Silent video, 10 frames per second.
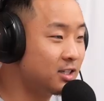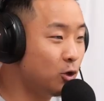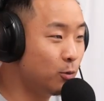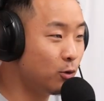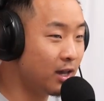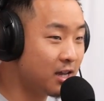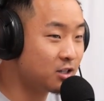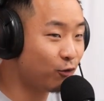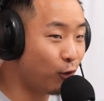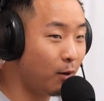Sumu
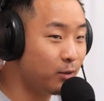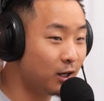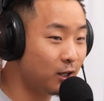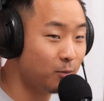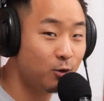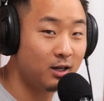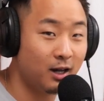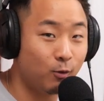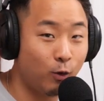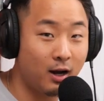is from the
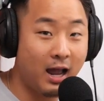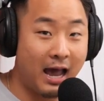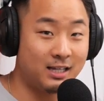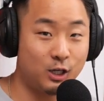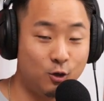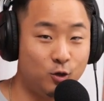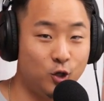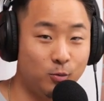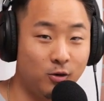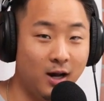community. And when, as a
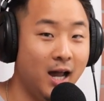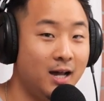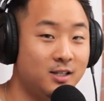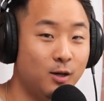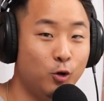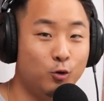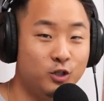YouTuber and someone